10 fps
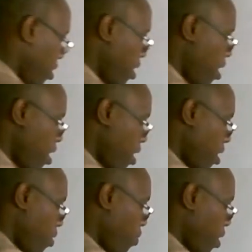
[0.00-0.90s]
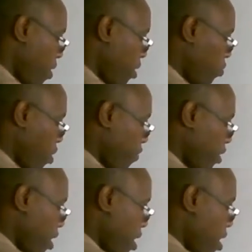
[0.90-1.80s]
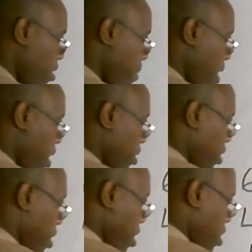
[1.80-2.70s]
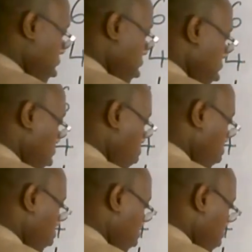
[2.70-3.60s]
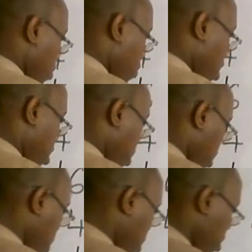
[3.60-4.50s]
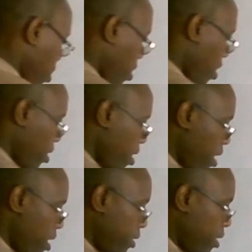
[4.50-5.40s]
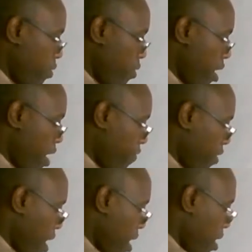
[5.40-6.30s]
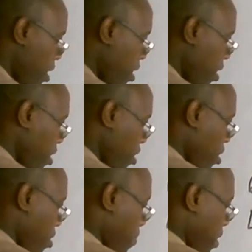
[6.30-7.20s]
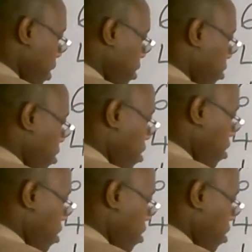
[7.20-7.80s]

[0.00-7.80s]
then we are going to have 10 minus 9, which will be 1. And then lastly, we have 9 minus 10,